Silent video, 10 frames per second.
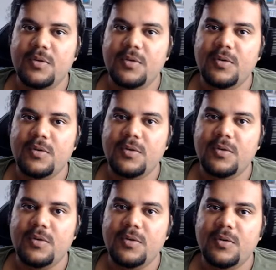then maybe
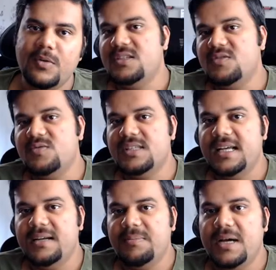you can choose
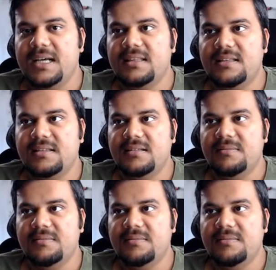that path,